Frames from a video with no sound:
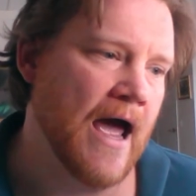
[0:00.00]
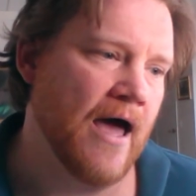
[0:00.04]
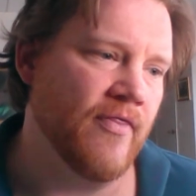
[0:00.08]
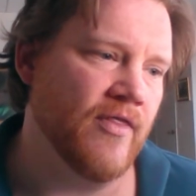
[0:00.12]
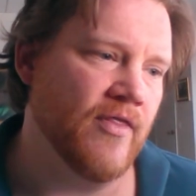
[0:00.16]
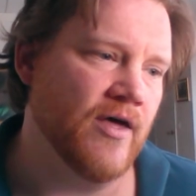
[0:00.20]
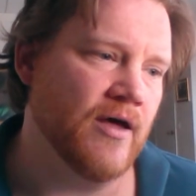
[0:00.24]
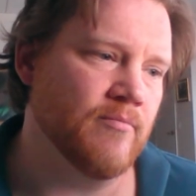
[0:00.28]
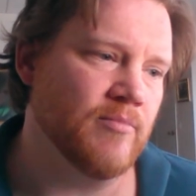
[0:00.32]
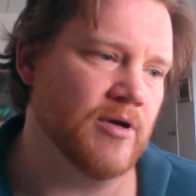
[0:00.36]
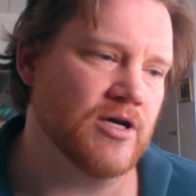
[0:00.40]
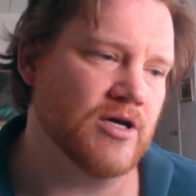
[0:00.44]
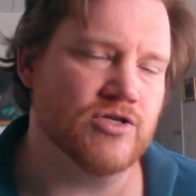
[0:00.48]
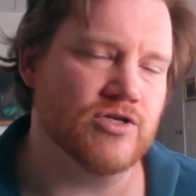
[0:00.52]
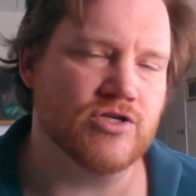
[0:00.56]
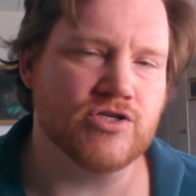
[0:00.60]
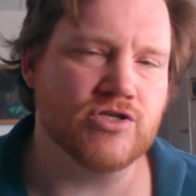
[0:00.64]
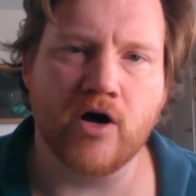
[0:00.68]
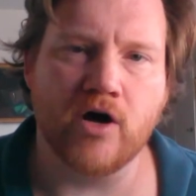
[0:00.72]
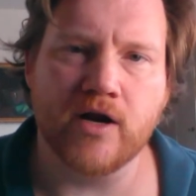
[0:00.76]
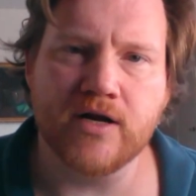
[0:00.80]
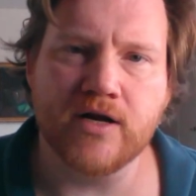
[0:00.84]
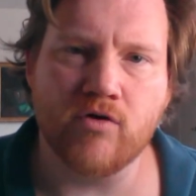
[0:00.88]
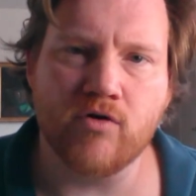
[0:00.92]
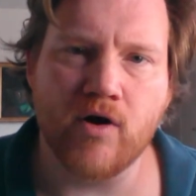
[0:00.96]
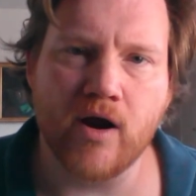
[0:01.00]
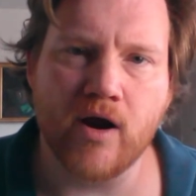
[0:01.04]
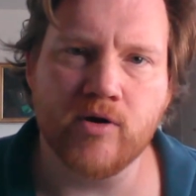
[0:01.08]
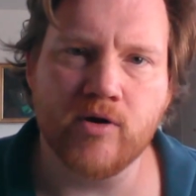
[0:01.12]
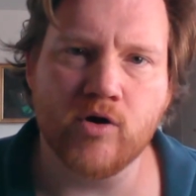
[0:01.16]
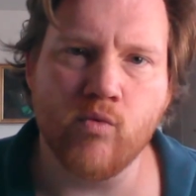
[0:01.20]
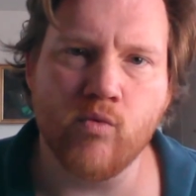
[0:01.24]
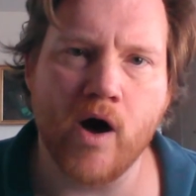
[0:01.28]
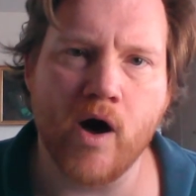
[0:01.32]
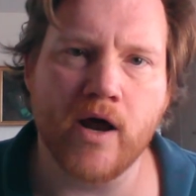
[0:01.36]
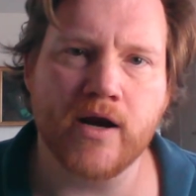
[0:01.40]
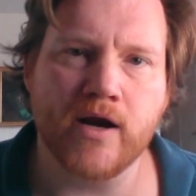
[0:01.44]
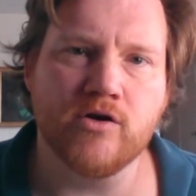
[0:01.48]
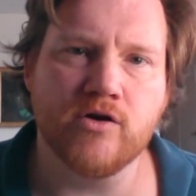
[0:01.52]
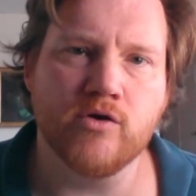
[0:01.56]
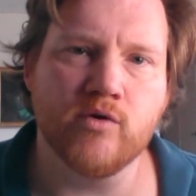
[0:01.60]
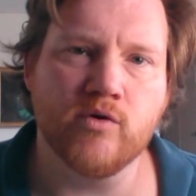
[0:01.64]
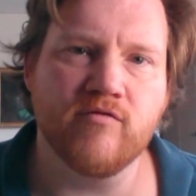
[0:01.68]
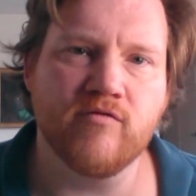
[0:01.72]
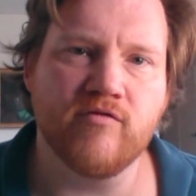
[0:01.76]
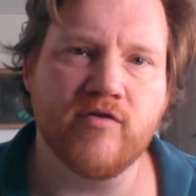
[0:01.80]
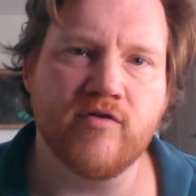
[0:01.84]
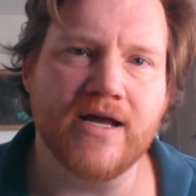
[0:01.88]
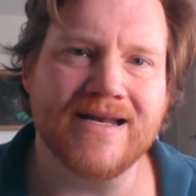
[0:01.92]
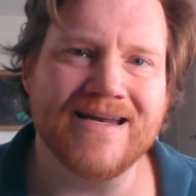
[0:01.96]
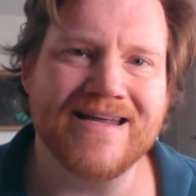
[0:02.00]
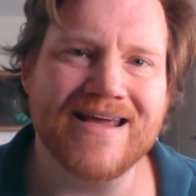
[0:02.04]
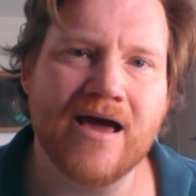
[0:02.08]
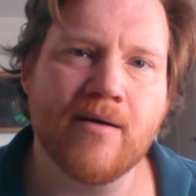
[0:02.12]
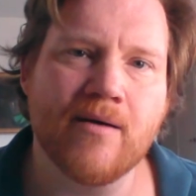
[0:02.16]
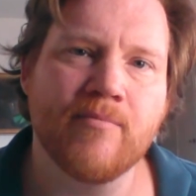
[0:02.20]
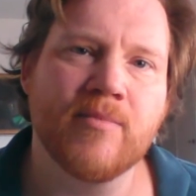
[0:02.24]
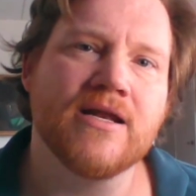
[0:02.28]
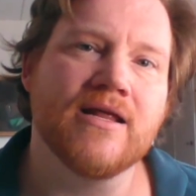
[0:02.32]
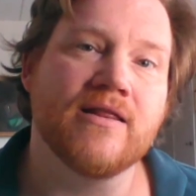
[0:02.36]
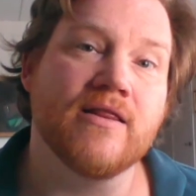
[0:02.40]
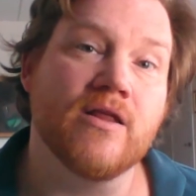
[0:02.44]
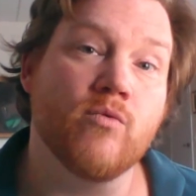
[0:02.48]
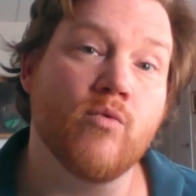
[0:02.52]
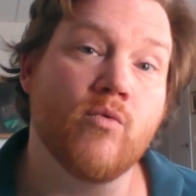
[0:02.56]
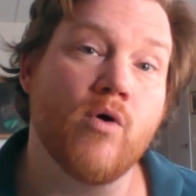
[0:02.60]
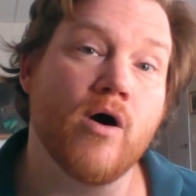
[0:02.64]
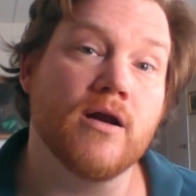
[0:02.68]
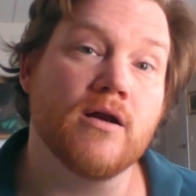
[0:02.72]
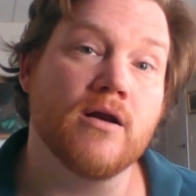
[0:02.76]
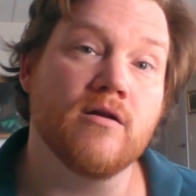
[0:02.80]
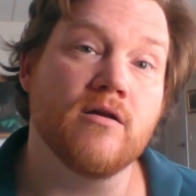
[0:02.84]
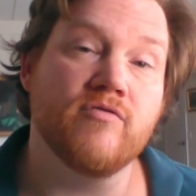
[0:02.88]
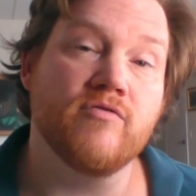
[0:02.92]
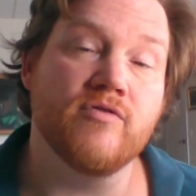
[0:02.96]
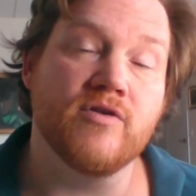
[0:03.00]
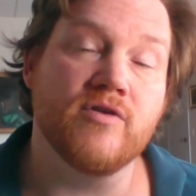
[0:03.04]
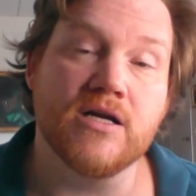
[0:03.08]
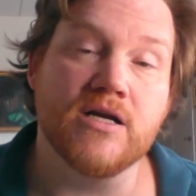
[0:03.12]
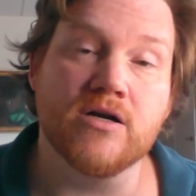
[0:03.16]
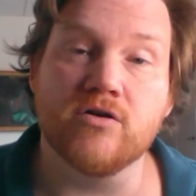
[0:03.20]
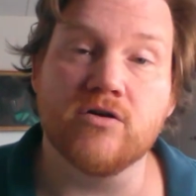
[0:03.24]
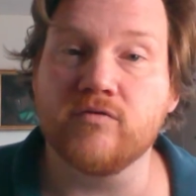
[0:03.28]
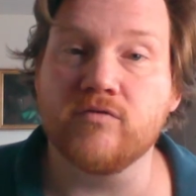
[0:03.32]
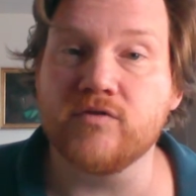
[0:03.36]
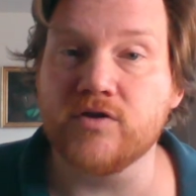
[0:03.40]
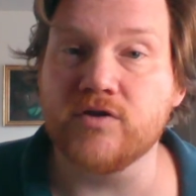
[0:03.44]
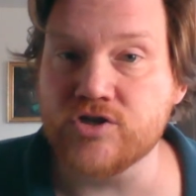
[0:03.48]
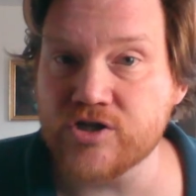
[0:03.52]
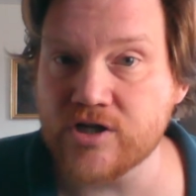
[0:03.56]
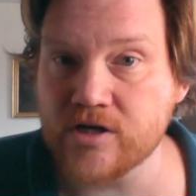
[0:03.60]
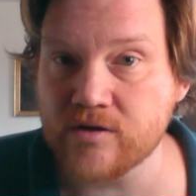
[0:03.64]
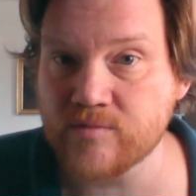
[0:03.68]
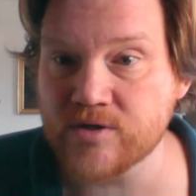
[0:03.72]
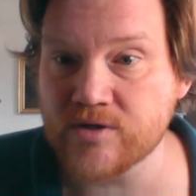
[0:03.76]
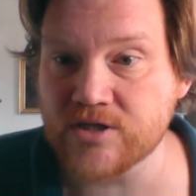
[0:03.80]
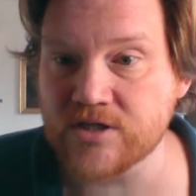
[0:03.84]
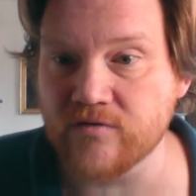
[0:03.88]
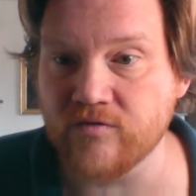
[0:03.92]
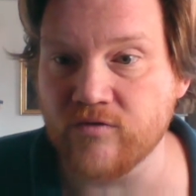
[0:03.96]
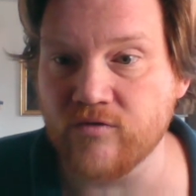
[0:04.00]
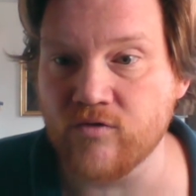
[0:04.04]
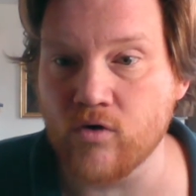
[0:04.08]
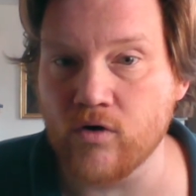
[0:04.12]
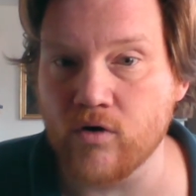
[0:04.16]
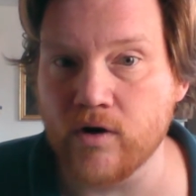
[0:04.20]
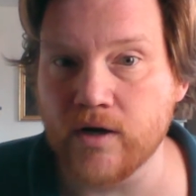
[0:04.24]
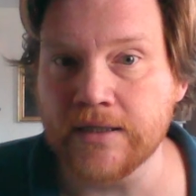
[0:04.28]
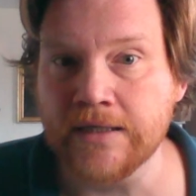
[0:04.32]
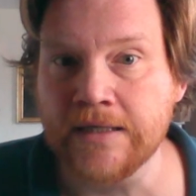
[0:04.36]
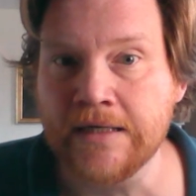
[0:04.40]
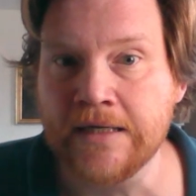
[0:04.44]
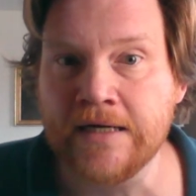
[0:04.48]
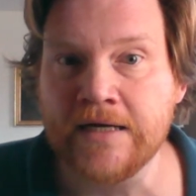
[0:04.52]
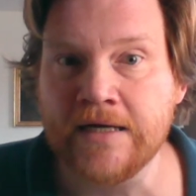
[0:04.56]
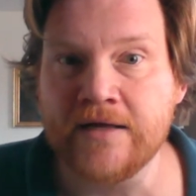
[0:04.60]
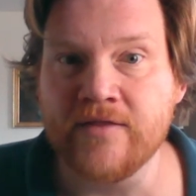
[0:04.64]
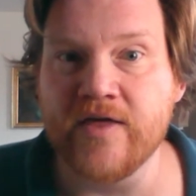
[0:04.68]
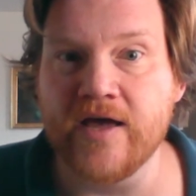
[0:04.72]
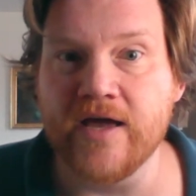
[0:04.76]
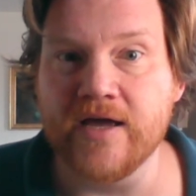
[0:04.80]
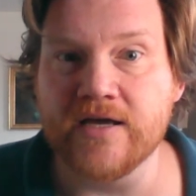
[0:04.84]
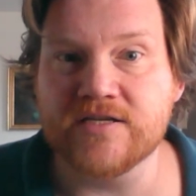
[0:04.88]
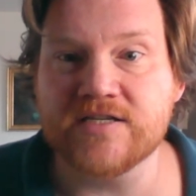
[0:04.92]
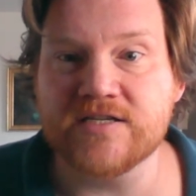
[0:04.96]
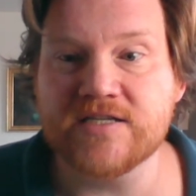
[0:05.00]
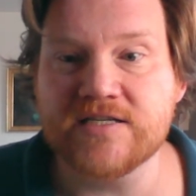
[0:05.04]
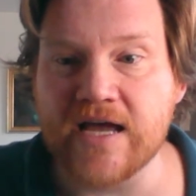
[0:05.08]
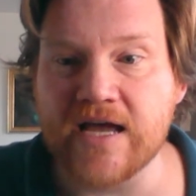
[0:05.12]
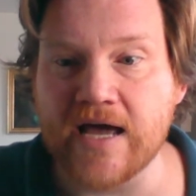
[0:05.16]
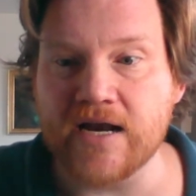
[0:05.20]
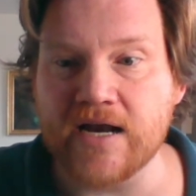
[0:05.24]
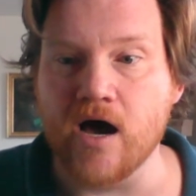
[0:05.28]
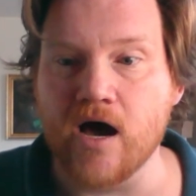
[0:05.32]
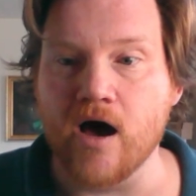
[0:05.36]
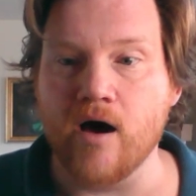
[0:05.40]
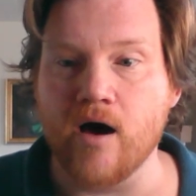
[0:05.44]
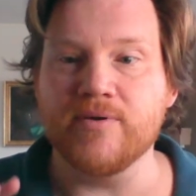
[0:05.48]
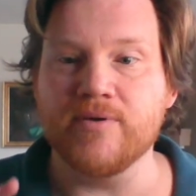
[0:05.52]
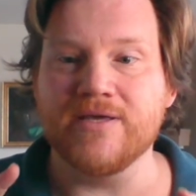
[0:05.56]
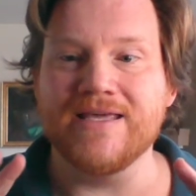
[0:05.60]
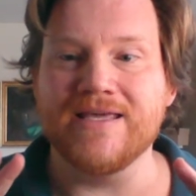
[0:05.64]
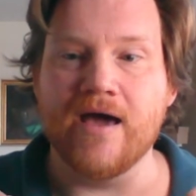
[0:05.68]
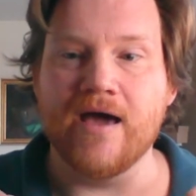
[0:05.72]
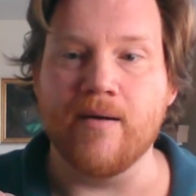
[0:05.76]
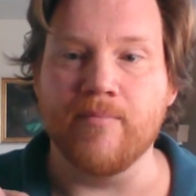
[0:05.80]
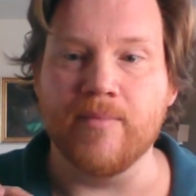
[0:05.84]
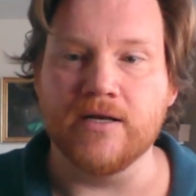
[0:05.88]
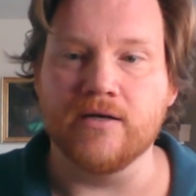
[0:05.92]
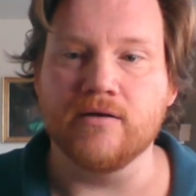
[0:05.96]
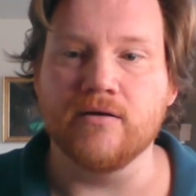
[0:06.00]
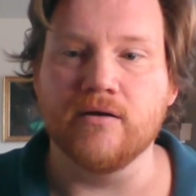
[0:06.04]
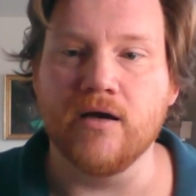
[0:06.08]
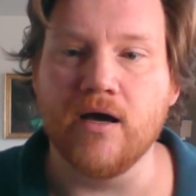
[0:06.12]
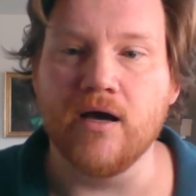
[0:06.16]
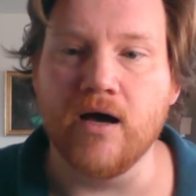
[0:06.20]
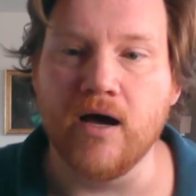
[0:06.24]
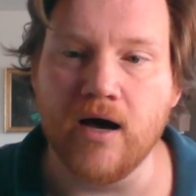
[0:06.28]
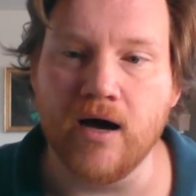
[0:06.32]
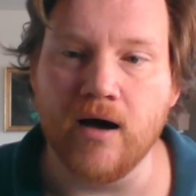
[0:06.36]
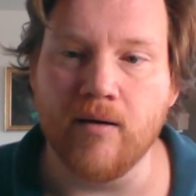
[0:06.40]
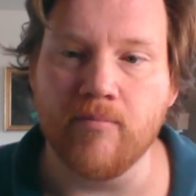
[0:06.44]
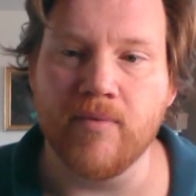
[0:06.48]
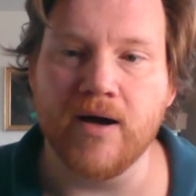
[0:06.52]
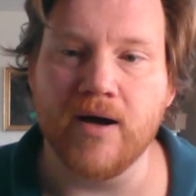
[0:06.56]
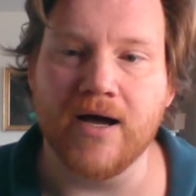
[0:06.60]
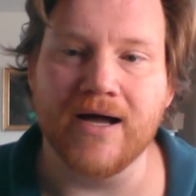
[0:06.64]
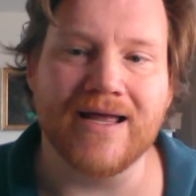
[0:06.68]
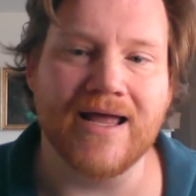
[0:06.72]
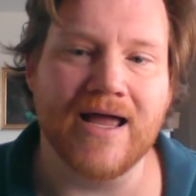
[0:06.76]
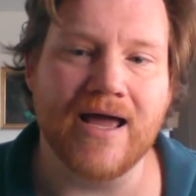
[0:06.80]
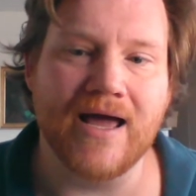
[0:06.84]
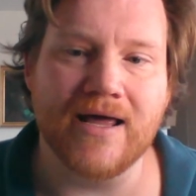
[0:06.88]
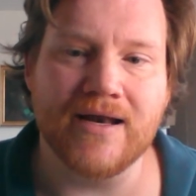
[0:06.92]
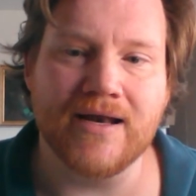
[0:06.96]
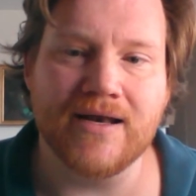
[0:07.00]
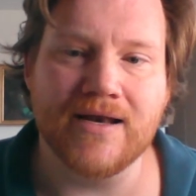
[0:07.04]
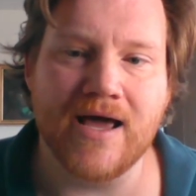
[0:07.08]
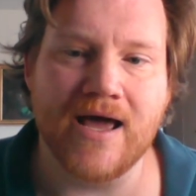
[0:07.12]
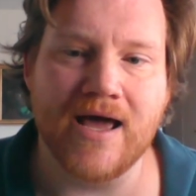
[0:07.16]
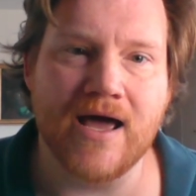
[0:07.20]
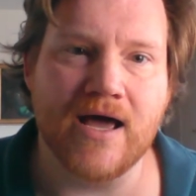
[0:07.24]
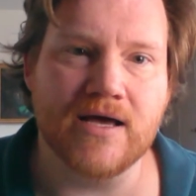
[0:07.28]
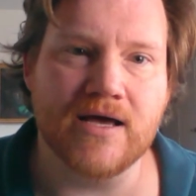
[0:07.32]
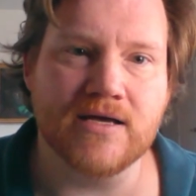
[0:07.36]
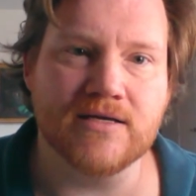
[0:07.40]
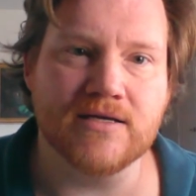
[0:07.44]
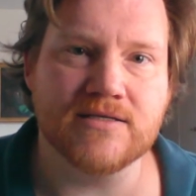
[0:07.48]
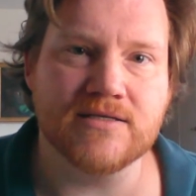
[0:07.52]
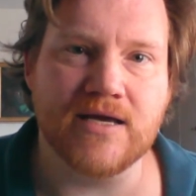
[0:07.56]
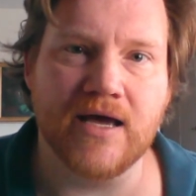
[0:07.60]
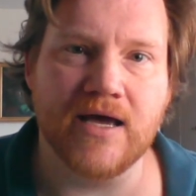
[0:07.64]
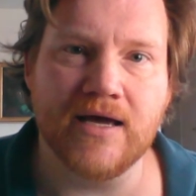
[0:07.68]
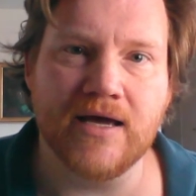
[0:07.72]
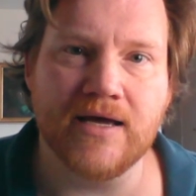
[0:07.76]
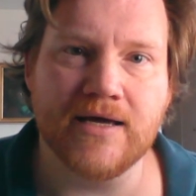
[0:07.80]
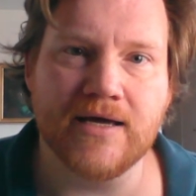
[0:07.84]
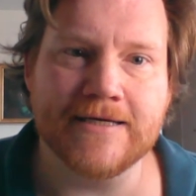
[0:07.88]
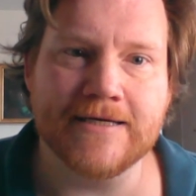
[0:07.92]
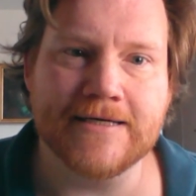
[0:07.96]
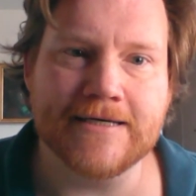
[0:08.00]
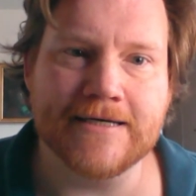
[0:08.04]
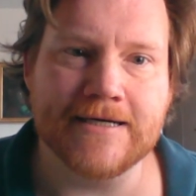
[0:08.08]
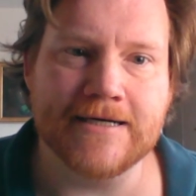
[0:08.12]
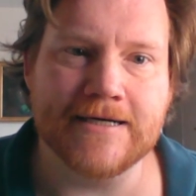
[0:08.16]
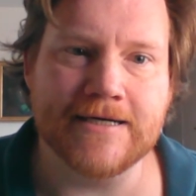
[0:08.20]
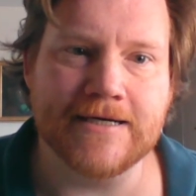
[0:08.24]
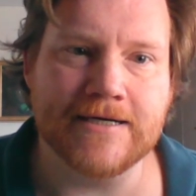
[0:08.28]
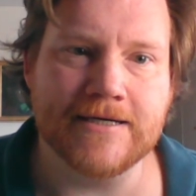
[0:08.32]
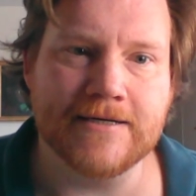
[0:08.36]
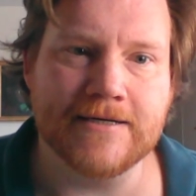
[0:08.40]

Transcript: And then because Saudi Arabia wanted to invade Yemen and they wanted a veneer of legitimacy for it, they set up Yemen again as a,